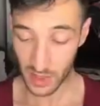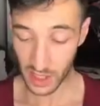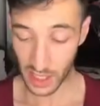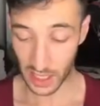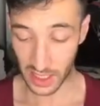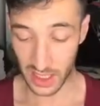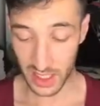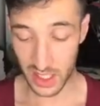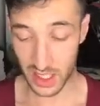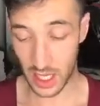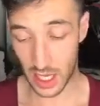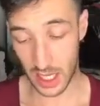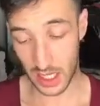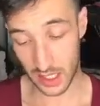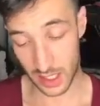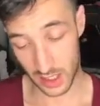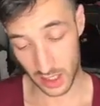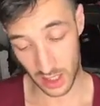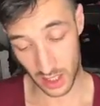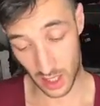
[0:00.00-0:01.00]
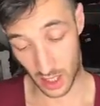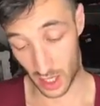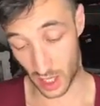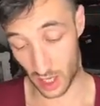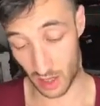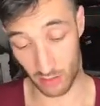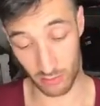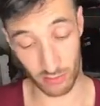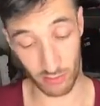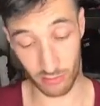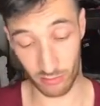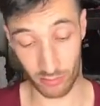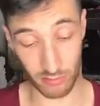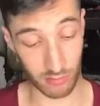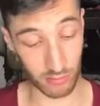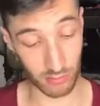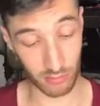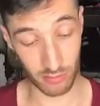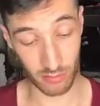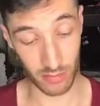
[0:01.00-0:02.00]
that is just the
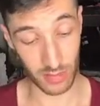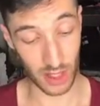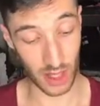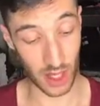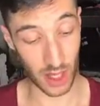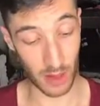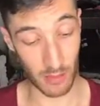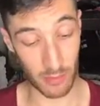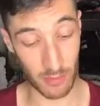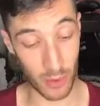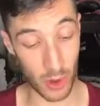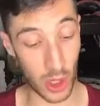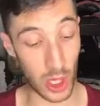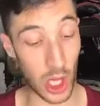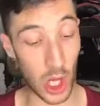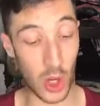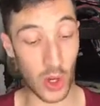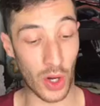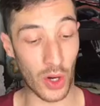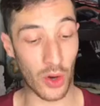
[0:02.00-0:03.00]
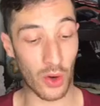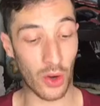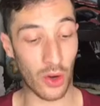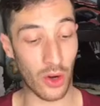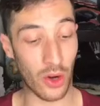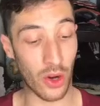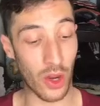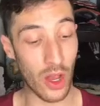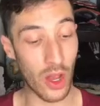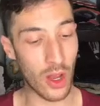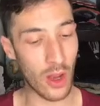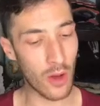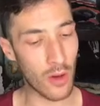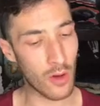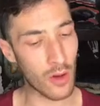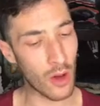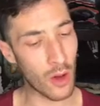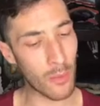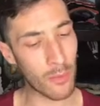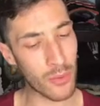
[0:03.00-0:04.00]
the prolonger
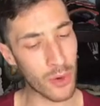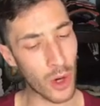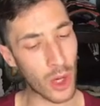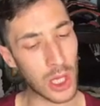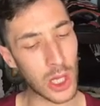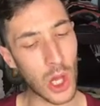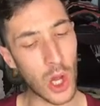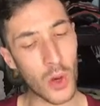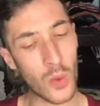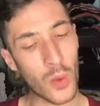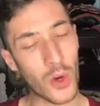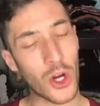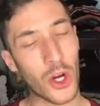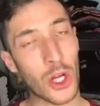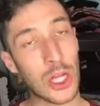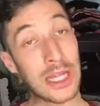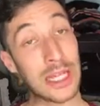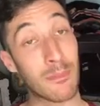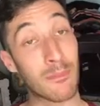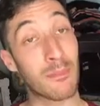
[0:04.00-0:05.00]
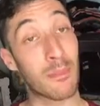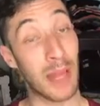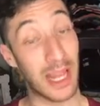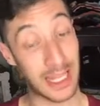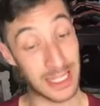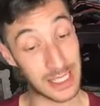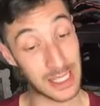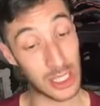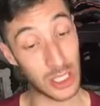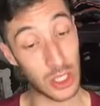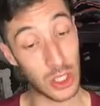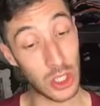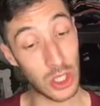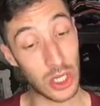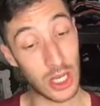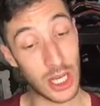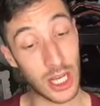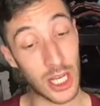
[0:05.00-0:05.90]
prolonger lip pencil.